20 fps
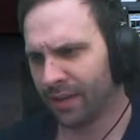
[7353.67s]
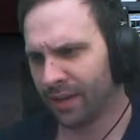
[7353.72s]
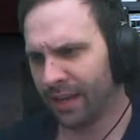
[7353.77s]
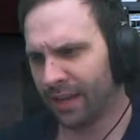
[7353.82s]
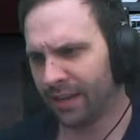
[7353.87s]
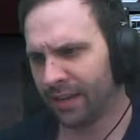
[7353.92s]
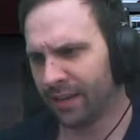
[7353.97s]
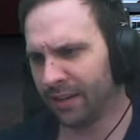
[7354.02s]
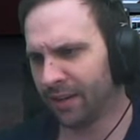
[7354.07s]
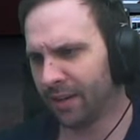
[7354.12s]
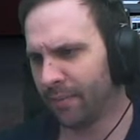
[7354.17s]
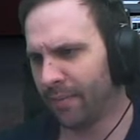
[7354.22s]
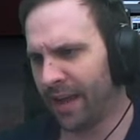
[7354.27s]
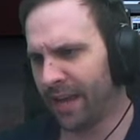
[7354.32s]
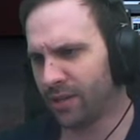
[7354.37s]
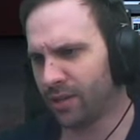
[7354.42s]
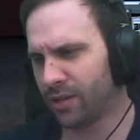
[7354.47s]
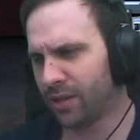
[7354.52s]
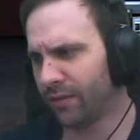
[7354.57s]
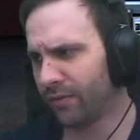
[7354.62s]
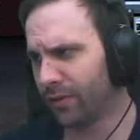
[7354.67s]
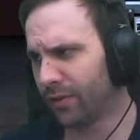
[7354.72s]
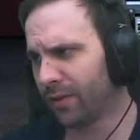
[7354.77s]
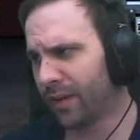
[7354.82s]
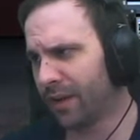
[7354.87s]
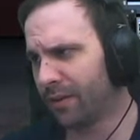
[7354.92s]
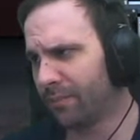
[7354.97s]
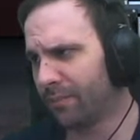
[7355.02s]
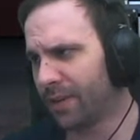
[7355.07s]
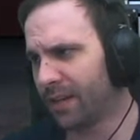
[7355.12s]
and then an imaginative you're
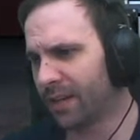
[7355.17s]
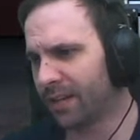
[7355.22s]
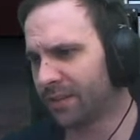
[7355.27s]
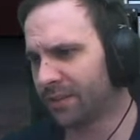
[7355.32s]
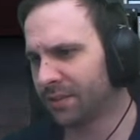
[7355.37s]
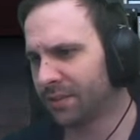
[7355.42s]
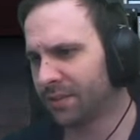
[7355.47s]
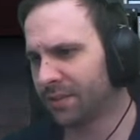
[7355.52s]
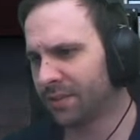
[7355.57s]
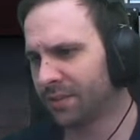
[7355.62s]
out box.